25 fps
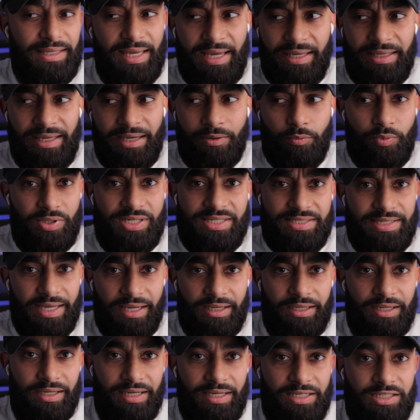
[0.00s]
well, he's
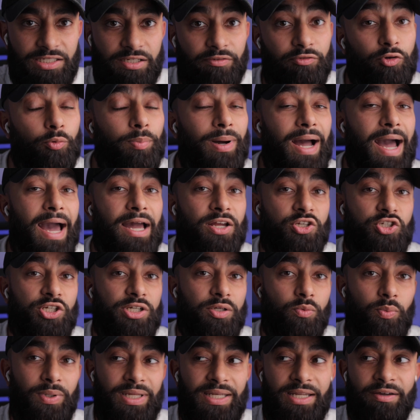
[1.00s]
getting an interview, but actually
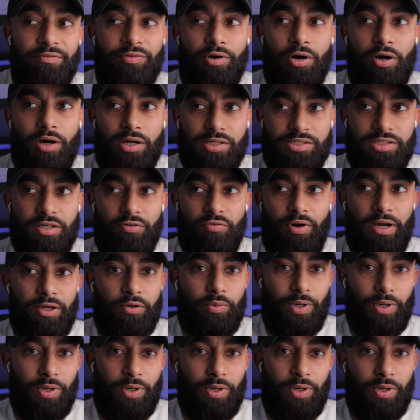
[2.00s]
we never asked the right